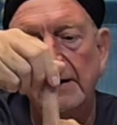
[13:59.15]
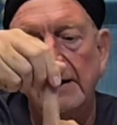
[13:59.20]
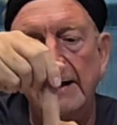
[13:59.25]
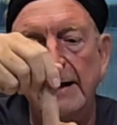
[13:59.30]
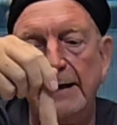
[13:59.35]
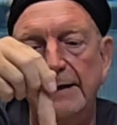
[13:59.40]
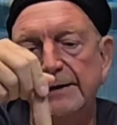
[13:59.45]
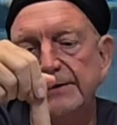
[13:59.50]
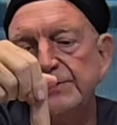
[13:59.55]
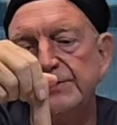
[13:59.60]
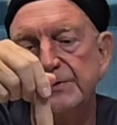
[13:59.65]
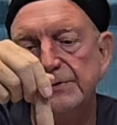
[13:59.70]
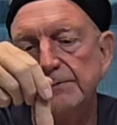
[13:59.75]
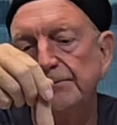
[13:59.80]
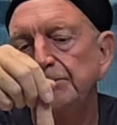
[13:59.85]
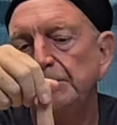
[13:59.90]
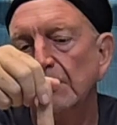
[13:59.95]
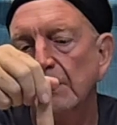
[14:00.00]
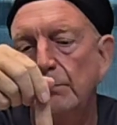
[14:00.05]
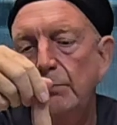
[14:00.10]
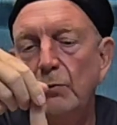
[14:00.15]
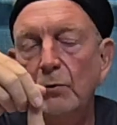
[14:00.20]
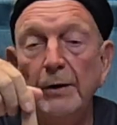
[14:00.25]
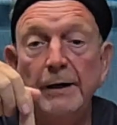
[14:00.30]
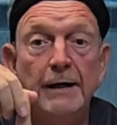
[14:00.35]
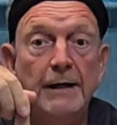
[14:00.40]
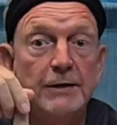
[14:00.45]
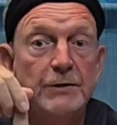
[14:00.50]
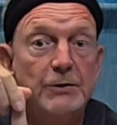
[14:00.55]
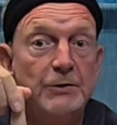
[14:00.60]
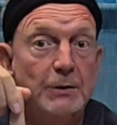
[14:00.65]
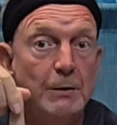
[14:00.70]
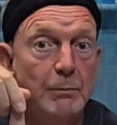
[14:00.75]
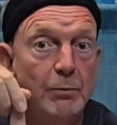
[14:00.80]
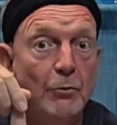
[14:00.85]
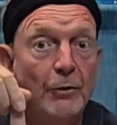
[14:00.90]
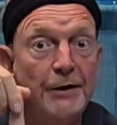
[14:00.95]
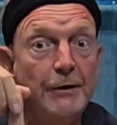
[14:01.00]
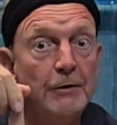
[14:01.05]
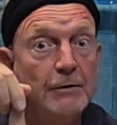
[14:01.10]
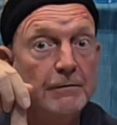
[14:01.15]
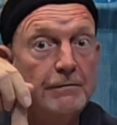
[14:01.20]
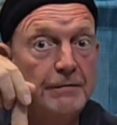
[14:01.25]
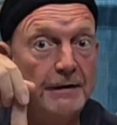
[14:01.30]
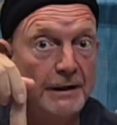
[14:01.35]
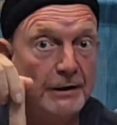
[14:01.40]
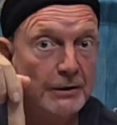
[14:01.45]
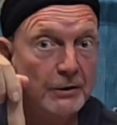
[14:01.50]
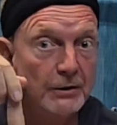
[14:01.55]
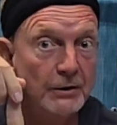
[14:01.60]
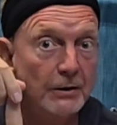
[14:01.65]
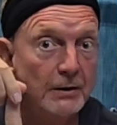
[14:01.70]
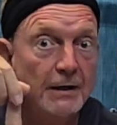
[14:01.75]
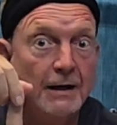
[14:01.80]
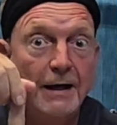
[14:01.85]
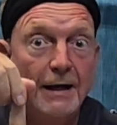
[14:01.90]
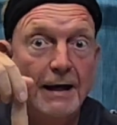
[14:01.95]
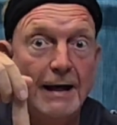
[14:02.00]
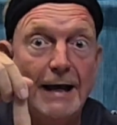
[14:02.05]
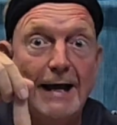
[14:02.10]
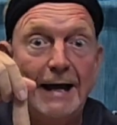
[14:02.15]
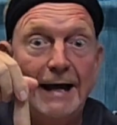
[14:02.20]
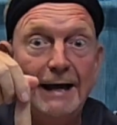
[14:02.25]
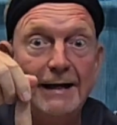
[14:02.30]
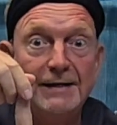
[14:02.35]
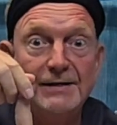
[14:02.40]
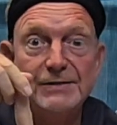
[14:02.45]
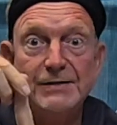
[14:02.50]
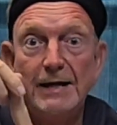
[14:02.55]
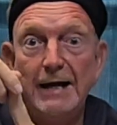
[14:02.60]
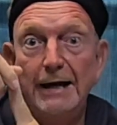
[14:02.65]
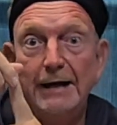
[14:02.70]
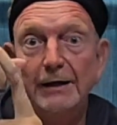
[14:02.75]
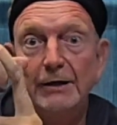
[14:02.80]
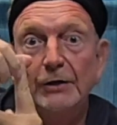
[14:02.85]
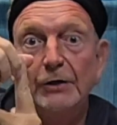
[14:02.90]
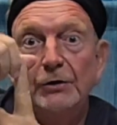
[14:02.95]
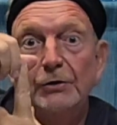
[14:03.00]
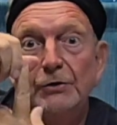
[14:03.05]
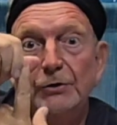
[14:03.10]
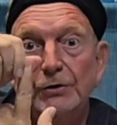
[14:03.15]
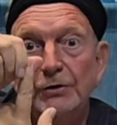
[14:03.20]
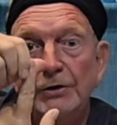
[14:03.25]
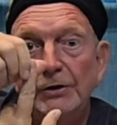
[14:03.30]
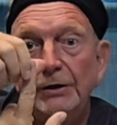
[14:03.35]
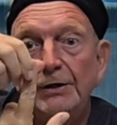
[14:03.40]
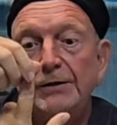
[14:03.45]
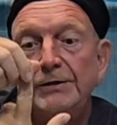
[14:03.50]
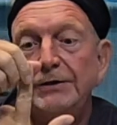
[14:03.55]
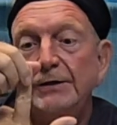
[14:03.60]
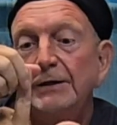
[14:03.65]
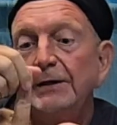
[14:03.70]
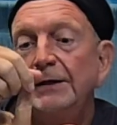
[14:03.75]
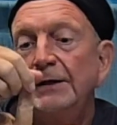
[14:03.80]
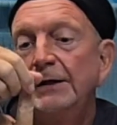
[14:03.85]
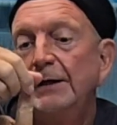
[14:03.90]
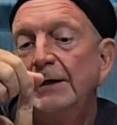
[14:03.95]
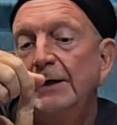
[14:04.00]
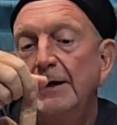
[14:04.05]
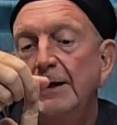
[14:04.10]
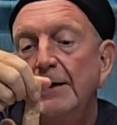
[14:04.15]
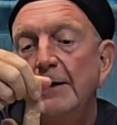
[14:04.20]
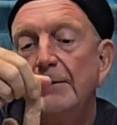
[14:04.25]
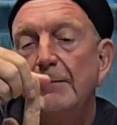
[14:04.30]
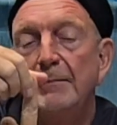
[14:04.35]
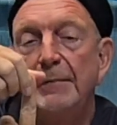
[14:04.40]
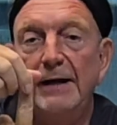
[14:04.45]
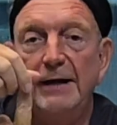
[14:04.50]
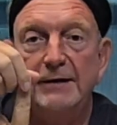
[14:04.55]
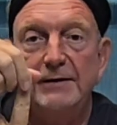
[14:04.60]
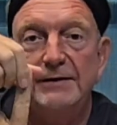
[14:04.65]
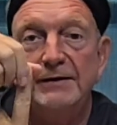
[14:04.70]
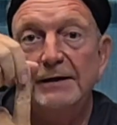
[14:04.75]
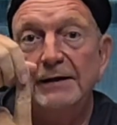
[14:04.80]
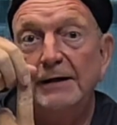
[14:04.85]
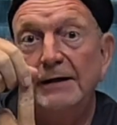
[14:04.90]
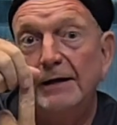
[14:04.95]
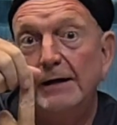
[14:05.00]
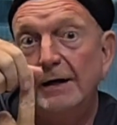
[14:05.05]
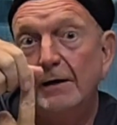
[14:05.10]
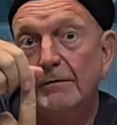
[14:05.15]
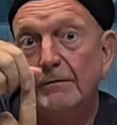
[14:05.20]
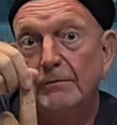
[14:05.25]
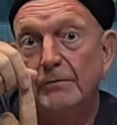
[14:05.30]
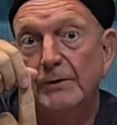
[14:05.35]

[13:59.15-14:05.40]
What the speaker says: has pointed to the pointer finger as a good method of